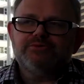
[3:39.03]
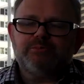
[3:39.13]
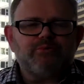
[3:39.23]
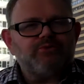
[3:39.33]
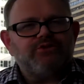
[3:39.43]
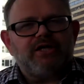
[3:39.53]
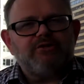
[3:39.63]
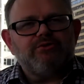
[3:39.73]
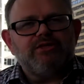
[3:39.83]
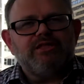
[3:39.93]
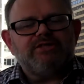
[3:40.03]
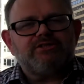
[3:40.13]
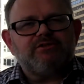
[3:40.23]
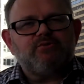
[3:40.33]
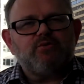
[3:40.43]
to put together a
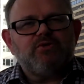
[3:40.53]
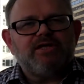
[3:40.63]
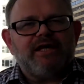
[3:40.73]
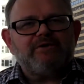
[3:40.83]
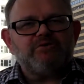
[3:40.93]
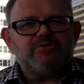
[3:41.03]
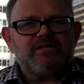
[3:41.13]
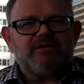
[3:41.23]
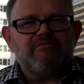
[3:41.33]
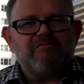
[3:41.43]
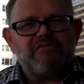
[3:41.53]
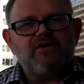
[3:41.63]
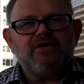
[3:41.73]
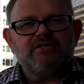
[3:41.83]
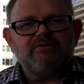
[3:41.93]
list of all the announcements they can
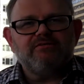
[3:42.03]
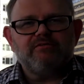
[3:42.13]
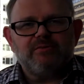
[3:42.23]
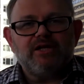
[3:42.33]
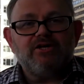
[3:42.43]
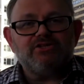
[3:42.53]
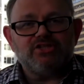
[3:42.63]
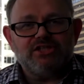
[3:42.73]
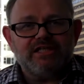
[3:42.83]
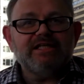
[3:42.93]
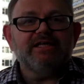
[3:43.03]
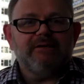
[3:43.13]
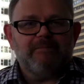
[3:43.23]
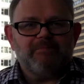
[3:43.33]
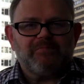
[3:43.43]
find from the last year
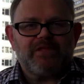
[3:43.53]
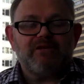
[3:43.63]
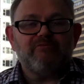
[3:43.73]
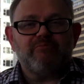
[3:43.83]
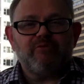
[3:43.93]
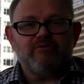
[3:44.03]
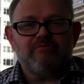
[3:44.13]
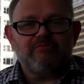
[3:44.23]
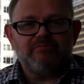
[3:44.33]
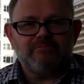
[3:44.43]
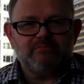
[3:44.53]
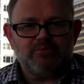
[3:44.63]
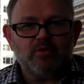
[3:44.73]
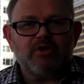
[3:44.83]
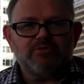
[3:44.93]
of, of
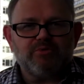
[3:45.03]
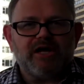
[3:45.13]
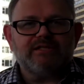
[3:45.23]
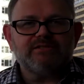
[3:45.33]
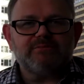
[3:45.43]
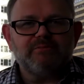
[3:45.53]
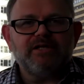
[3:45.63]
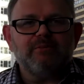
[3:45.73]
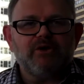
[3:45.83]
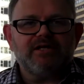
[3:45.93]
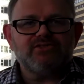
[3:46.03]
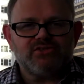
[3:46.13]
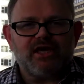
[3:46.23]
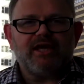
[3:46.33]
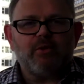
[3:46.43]
broadcast brands, media brands
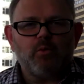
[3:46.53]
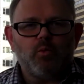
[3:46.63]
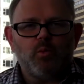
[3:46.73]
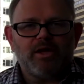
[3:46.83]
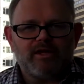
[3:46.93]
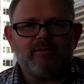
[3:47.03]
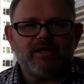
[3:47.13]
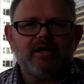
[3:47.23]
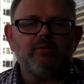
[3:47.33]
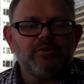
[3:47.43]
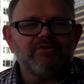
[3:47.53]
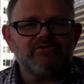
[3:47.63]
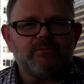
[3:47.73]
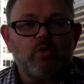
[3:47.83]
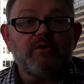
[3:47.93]
saying we're coming out with
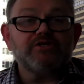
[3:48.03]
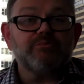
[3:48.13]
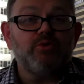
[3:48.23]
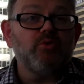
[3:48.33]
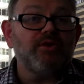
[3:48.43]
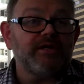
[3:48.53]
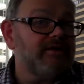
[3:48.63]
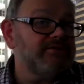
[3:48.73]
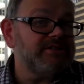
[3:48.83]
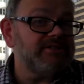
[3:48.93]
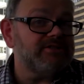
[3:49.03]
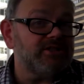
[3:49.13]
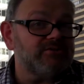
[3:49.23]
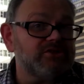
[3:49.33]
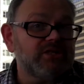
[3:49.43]
some or exploring an OTT
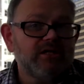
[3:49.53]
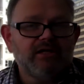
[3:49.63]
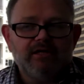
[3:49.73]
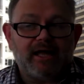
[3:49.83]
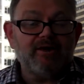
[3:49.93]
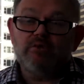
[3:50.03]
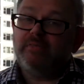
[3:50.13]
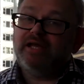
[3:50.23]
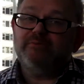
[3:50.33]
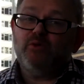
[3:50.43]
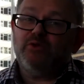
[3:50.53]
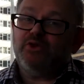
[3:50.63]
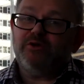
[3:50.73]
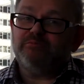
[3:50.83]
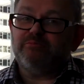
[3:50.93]
service. And there are many more
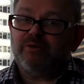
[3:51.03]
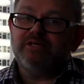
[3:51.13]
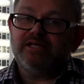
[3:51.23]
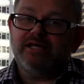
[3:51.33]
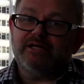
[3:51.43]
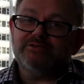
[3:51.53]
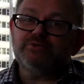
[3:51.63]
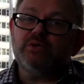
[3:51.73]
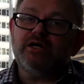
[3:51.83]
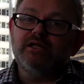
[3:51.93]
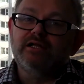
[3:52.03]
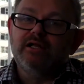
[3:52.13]
that aren't public yet as well.